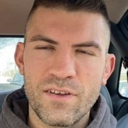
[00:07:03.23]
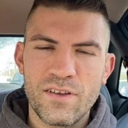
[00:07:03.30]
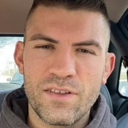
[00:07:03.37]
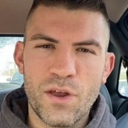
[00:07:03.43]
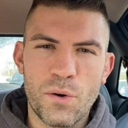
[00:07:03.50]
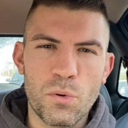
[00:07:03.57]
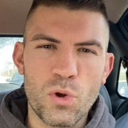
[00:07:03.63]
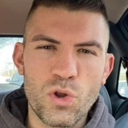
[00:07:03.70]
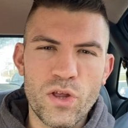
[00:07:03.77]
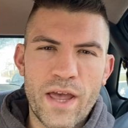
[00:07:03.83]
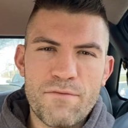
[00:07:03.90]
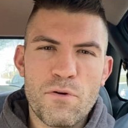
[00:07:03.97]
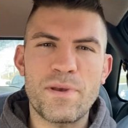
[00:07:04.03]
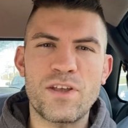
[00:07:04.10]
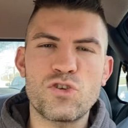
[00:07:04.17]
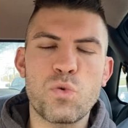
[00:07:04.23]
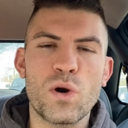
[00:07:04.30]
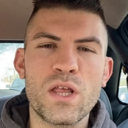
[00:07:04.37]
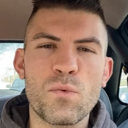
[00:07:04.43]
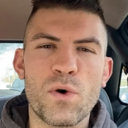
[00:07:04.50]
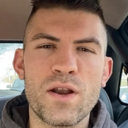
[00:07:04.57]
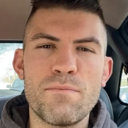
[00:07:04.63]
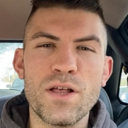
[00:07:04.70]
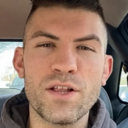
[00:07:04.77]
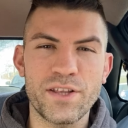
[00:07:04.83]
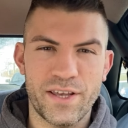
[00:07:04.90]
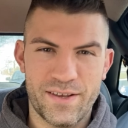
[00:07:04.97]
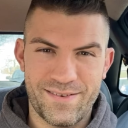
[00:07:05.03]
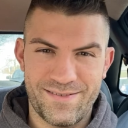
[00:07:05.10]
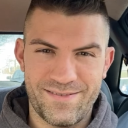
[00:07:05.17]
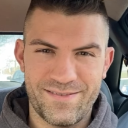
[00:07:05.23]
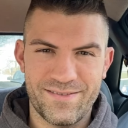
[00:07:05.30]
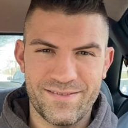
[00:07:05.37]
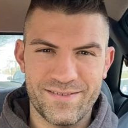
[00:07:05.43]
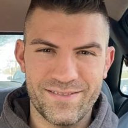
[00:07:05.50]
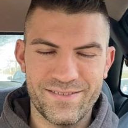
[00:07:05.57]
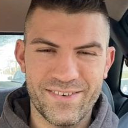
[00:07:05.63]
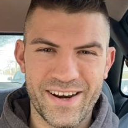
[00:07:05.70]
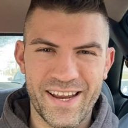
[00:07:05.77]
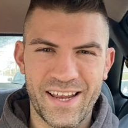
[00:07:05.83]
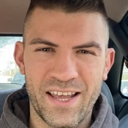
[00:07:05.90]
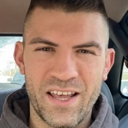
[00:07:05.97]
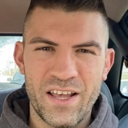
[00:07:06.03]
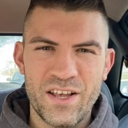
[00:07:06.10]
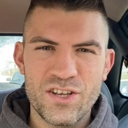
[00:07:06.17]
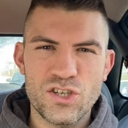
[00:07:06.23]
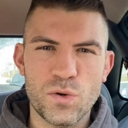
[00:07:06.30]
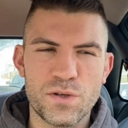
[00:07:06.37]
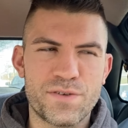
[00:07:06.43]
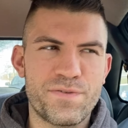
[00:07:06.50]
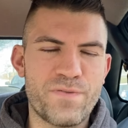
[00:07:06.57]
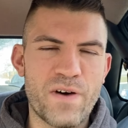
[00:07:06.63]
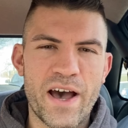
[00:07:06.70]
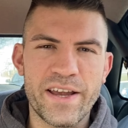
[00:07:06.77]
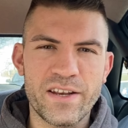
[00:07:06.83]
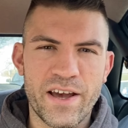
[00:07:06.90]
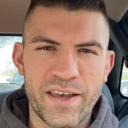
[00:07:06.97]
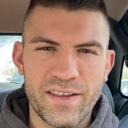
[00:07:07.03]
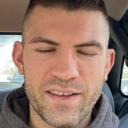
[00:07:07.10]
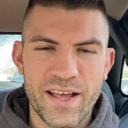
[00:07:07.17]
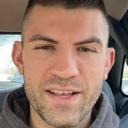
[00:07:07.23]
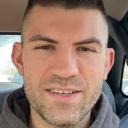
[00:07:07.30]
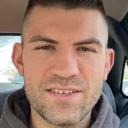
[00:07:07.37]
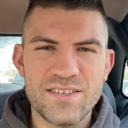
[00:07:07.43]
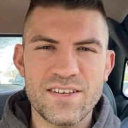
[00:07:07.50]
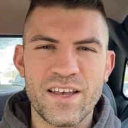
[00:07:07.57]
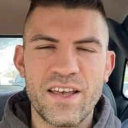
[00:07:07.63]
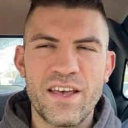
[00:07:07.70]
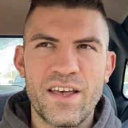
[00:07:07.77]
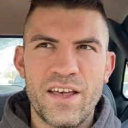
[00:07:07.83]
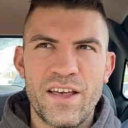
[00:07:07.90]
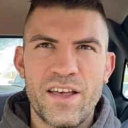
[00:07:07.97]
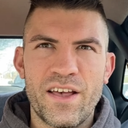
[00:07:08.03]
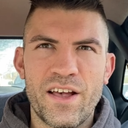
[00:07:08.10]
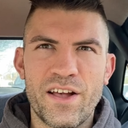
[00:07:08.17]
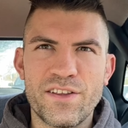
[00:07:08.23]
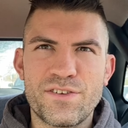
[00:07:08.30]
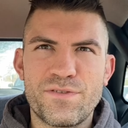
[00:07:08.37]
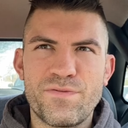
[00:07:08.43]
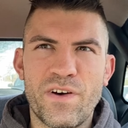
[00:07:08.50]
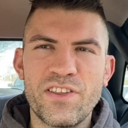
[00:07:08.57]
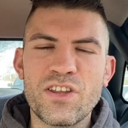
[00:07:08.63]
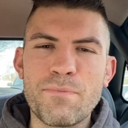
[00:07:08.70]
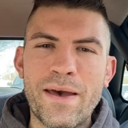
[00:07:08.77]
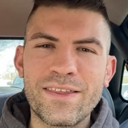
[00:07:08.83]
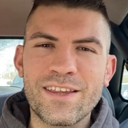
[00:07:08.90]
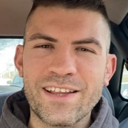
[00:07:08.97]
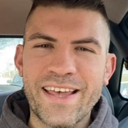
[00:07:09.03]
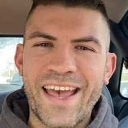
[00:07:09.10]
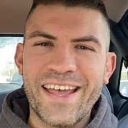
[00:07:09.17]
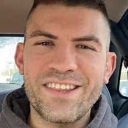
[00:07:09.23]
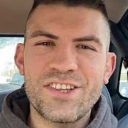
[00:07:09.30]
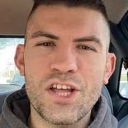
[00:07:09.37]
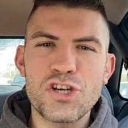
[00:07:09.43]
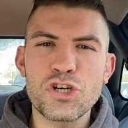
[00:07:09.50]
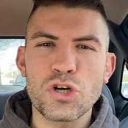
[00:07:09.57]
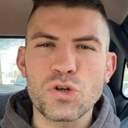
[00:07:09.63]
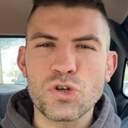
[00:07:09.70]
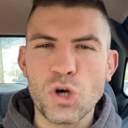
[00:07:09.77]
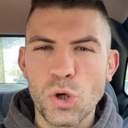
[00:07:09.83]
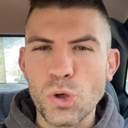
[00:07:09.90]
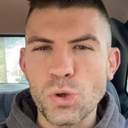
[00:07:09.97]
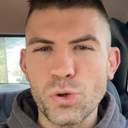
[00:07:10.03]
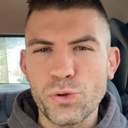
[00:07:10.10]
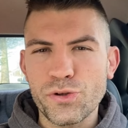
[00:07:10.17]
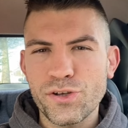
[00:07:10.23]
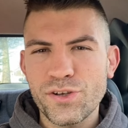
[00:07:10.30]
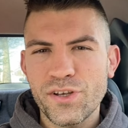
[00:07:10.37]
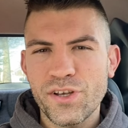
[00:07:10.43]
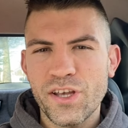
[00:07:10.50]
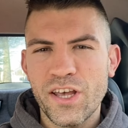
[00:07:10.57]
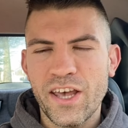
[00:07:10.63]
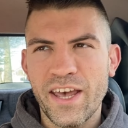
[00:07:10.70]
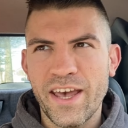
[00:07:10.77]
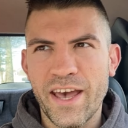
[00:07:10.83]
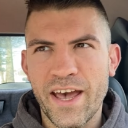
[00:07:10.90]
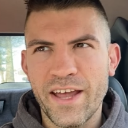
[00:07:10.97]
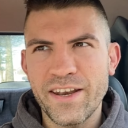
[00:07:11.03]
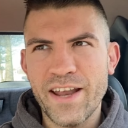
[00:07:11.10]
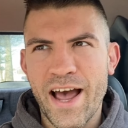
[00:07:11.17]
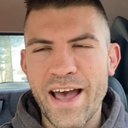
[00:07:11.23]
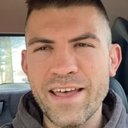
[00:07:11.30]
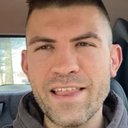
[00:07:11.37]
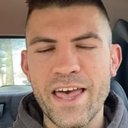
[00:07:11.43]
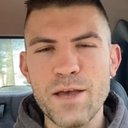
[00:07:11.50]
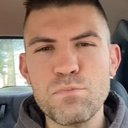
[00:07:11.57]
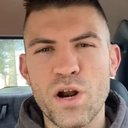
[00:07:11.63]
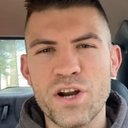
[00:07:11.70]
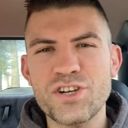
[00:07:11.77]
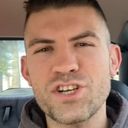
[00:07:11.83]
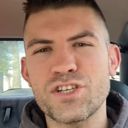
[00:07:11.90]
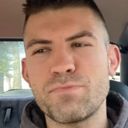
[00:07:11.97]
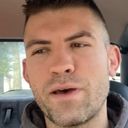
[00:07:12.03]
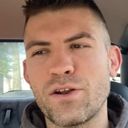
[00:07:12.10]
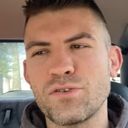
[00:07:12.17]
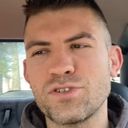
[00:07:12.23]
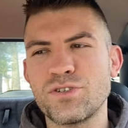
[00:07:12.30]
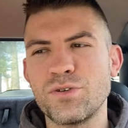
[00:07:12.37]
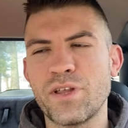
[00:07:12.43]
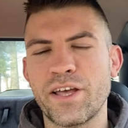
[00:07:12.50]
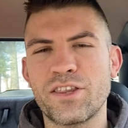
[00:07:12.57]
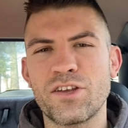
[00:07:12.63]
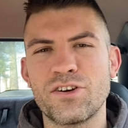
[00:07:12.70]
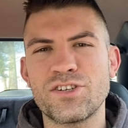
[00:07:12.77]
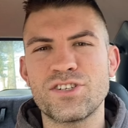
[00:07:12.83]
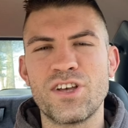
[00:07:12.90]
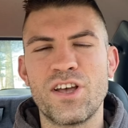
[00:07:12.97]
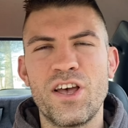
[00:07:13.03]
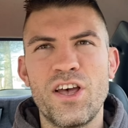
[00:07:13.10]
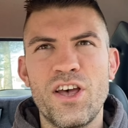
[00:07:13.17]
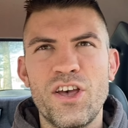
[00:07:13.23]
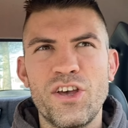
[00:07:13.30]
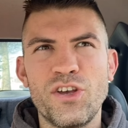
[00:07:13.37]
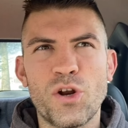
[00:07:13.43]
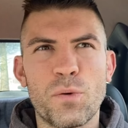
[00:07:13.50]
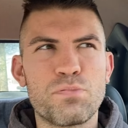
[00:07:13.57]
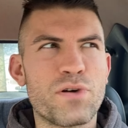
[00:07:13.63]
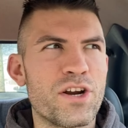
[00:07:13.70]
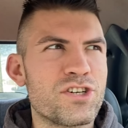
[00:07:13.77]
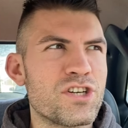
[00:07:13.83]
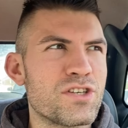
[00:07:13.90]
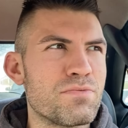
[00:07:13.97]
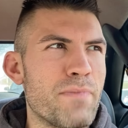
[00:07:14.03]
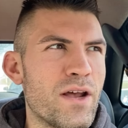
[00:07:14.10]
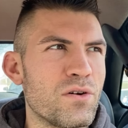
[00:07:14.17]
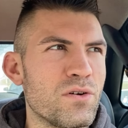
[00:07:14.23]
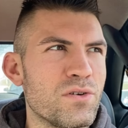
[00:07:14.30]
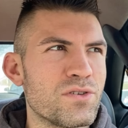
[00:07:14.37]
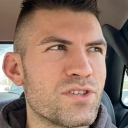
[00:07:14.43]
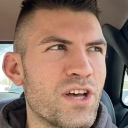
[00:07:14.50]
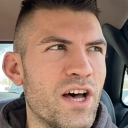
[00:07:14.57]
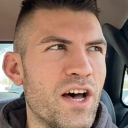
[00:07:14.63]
there will only ever be 21 million, right? So it's finite. It's fundamentally a digital gold. And I like precious metals too. Like there's, precious metals,